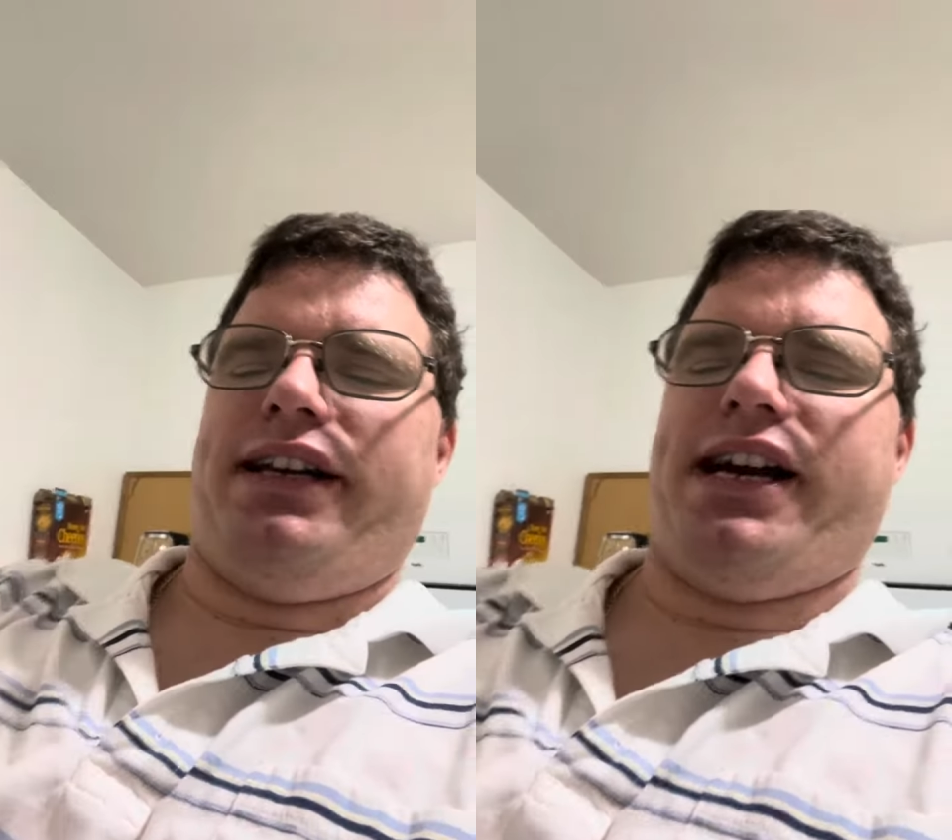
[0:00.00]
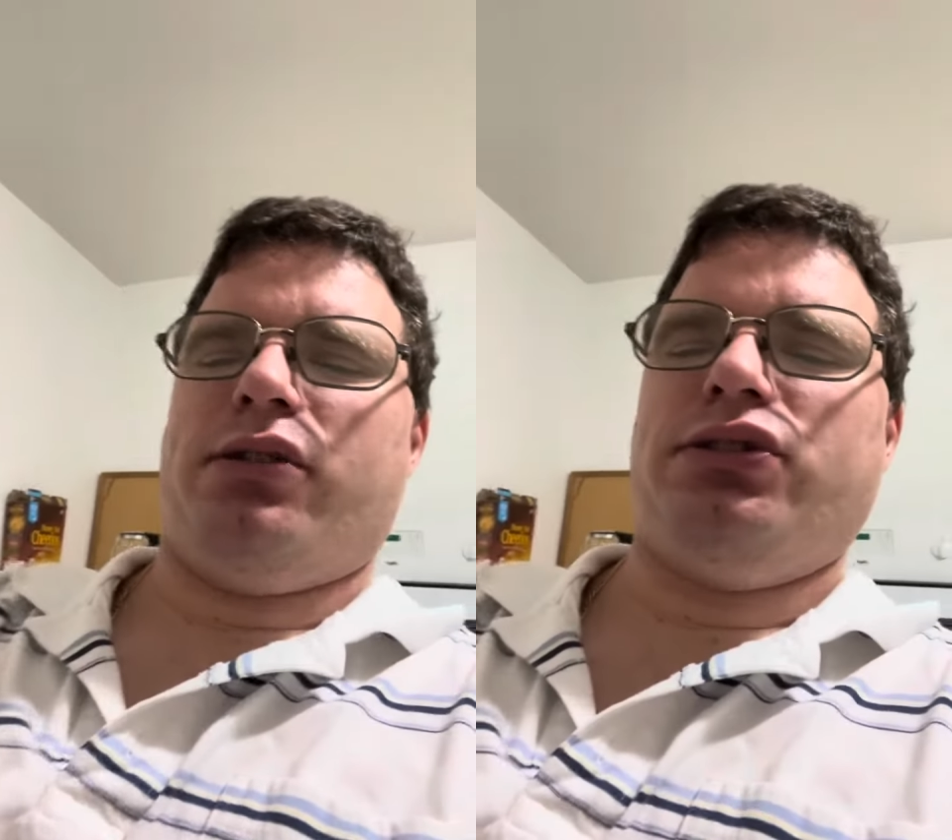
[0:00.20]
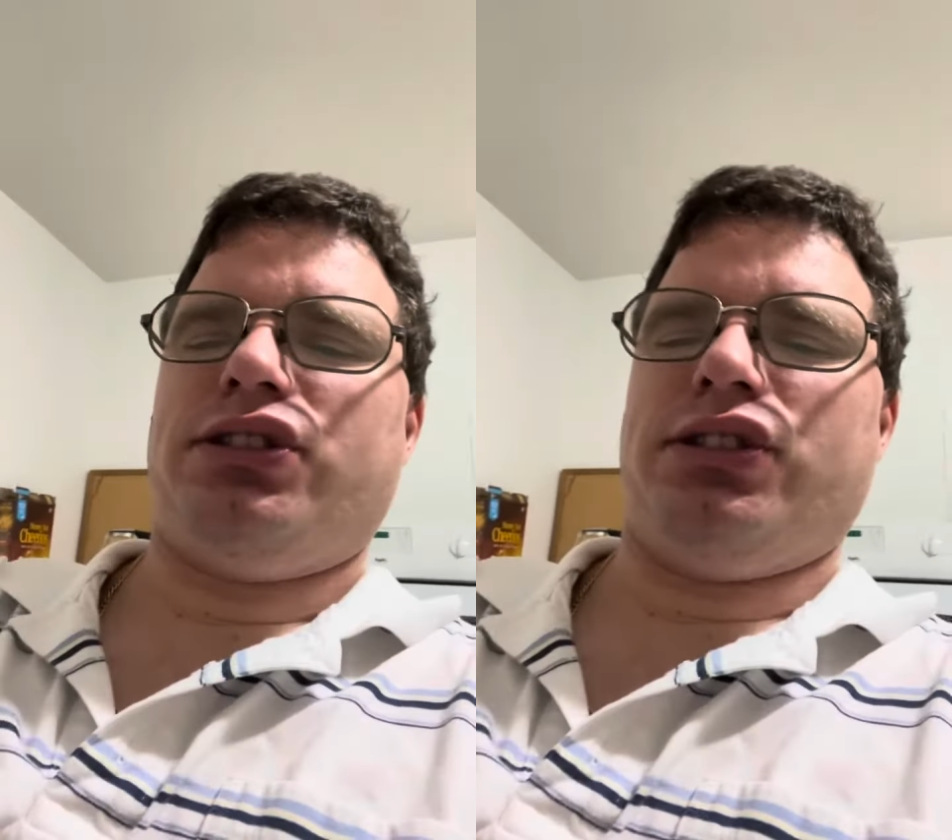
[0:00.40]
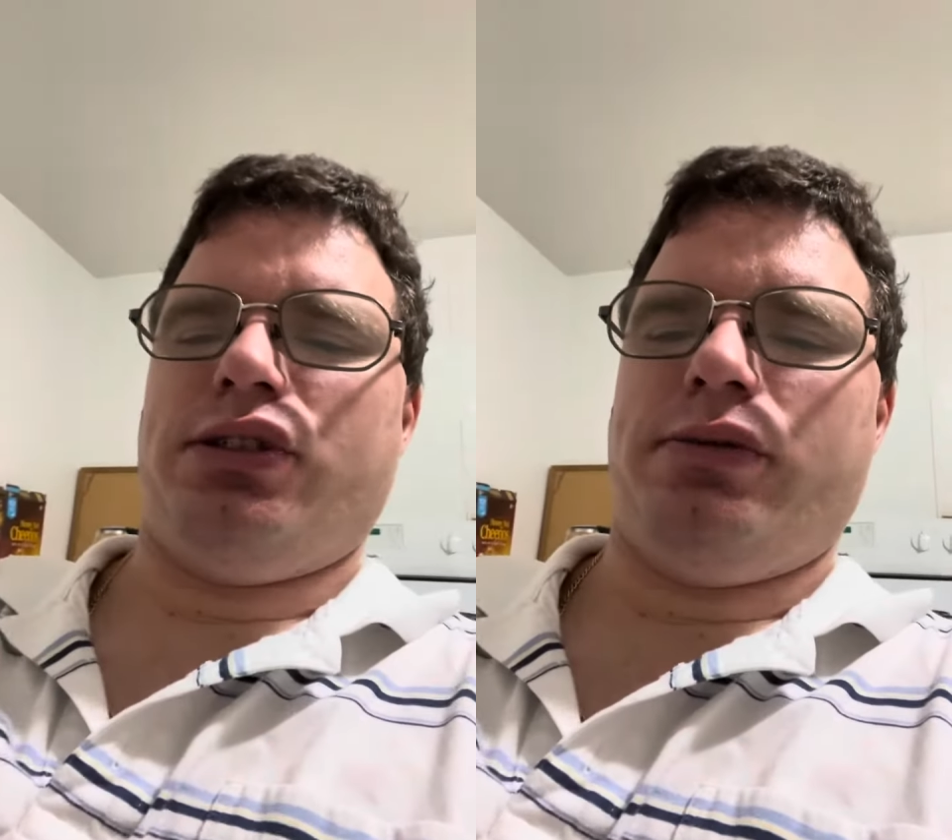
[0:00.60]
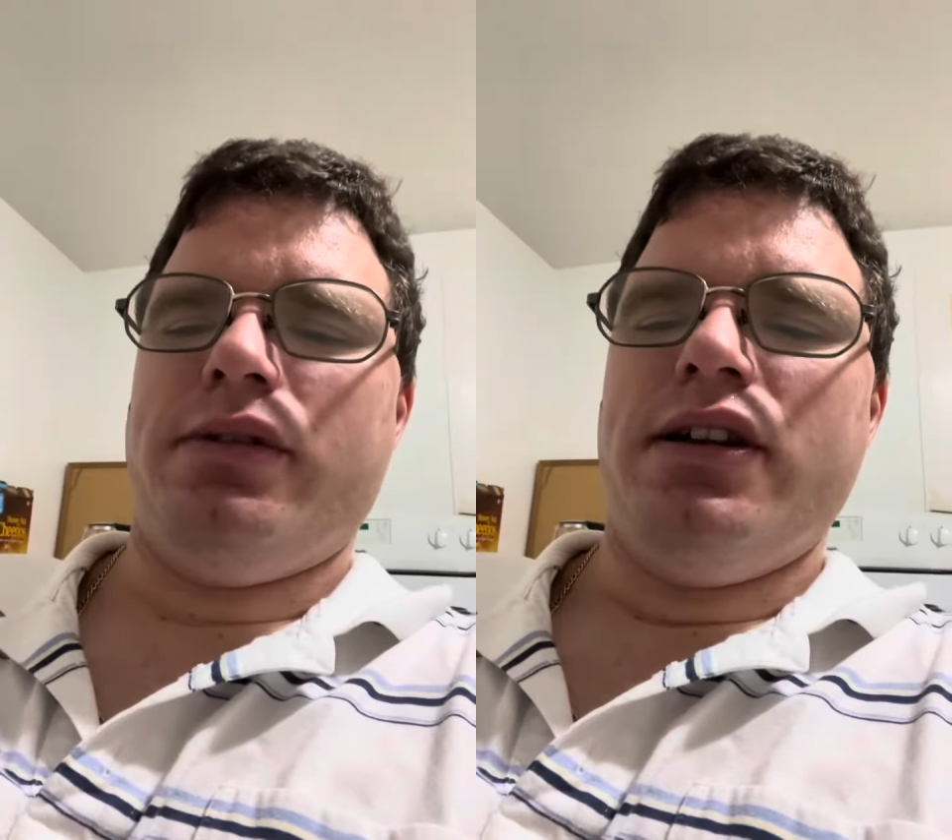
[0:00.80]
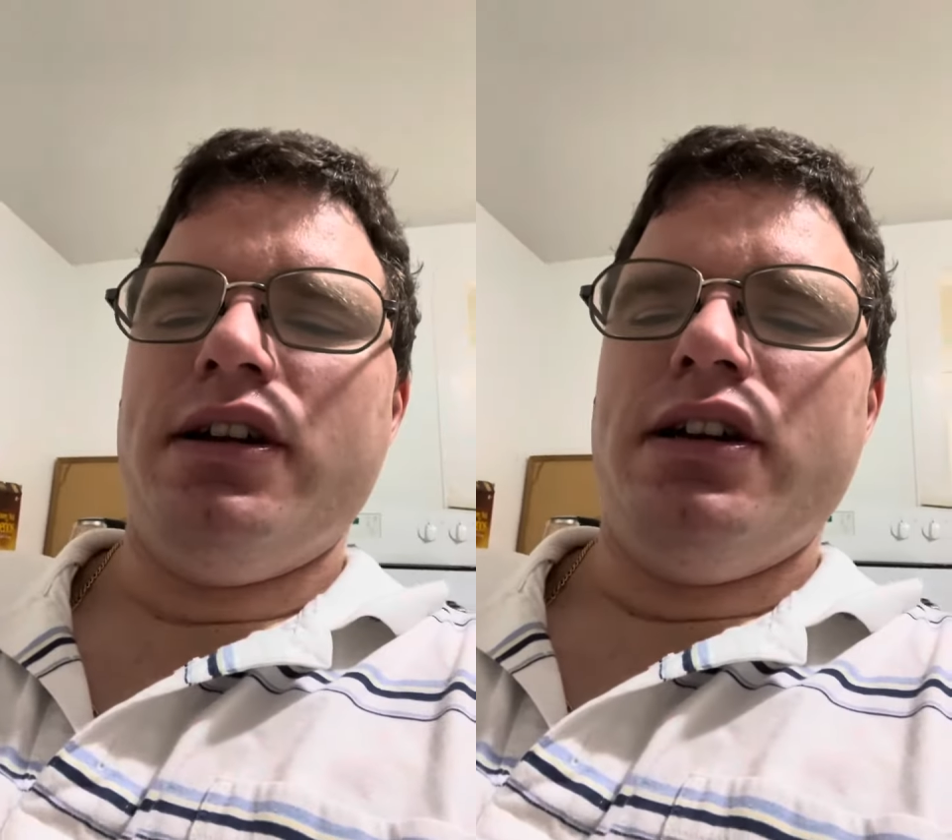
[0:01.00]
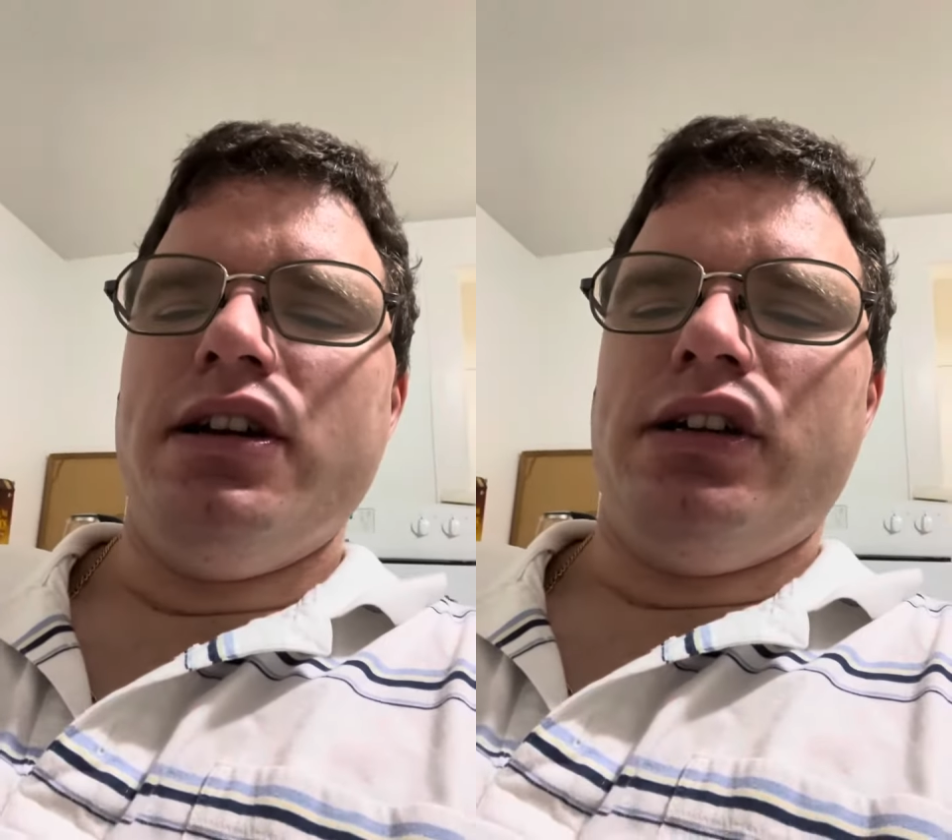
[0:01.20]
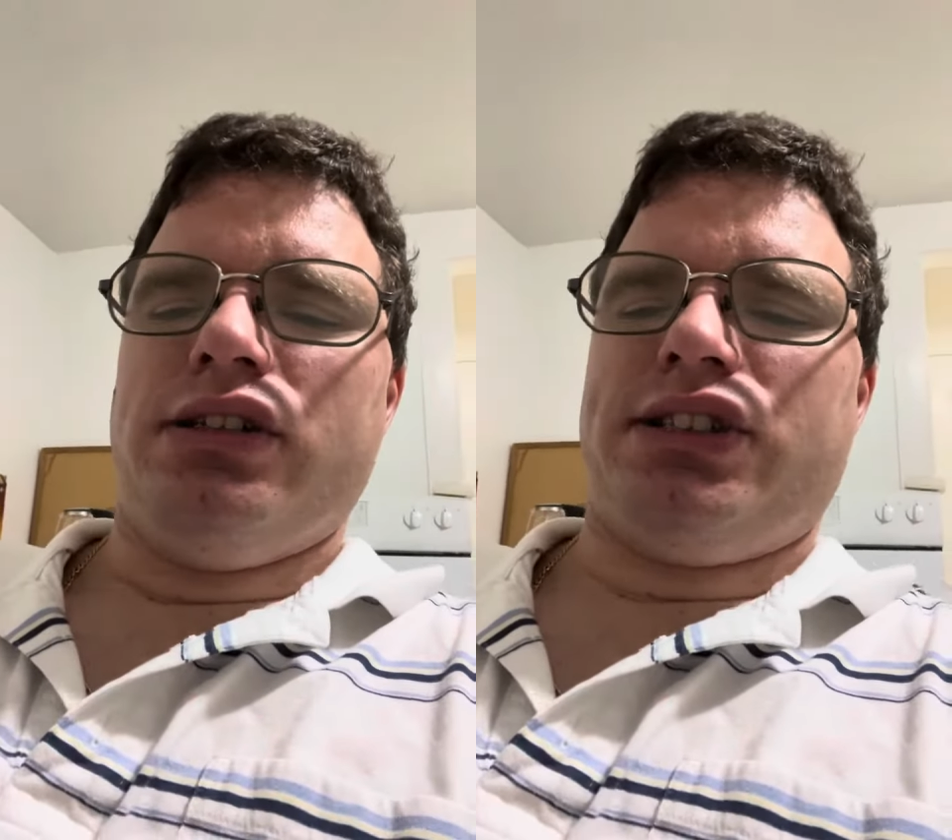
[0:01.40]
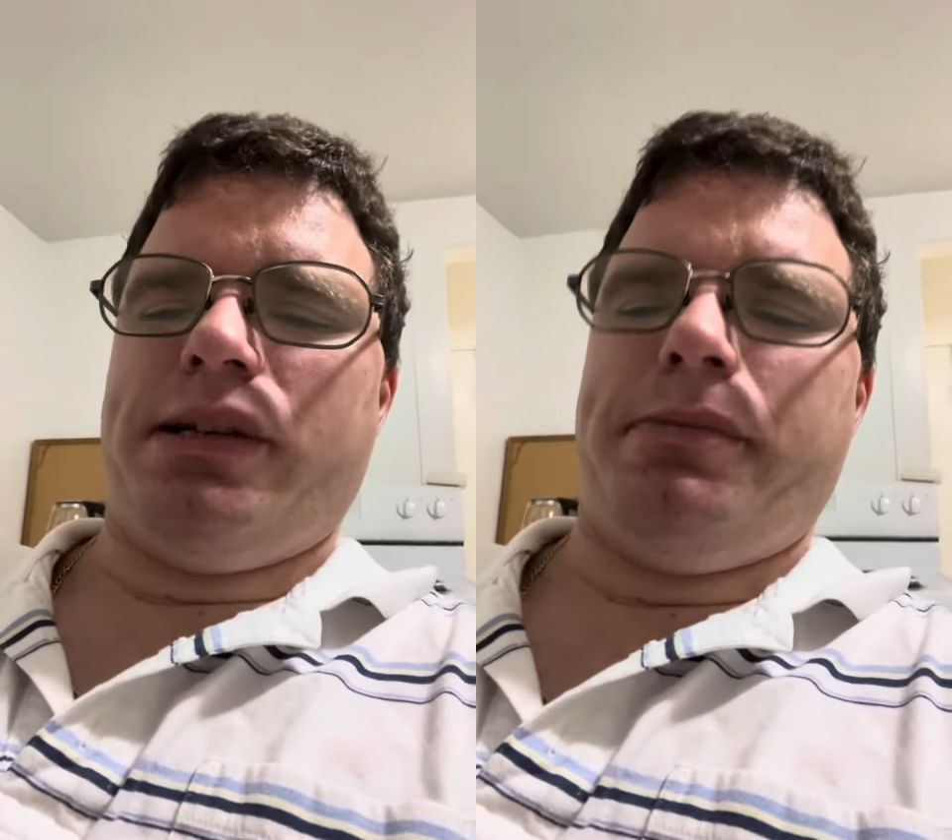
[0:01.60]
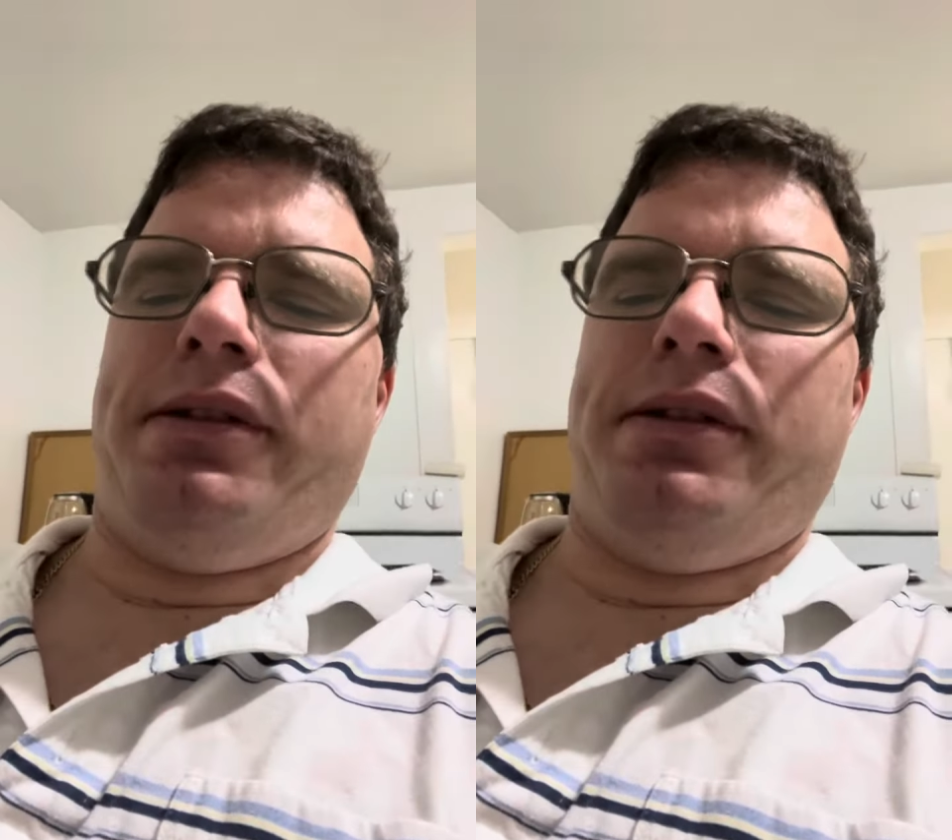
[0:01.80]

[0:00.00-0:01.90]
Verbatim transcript: now, so. This is going